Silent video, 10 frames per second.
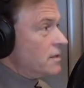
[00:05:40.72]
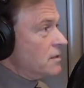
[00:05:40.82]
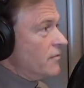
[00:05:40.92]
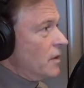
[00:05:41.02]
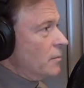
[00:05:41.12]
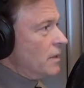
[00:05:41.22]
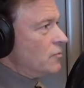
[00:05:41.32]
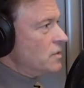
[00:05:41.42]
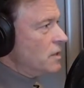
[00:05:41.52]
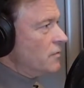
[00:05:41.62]
the film
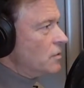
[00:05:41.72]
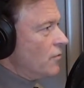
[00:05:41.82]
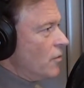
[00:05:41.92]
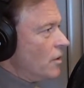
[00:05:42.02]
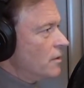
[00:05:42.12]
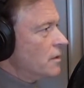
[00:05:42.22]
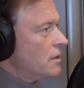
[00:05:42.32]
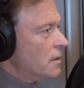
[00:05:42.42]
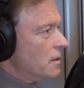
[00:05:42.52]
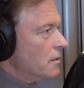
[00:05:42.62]
been received so far,
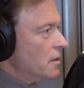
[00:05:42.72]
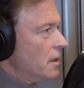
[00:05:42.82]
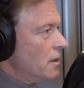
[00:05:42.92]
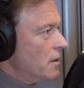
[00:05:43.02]
here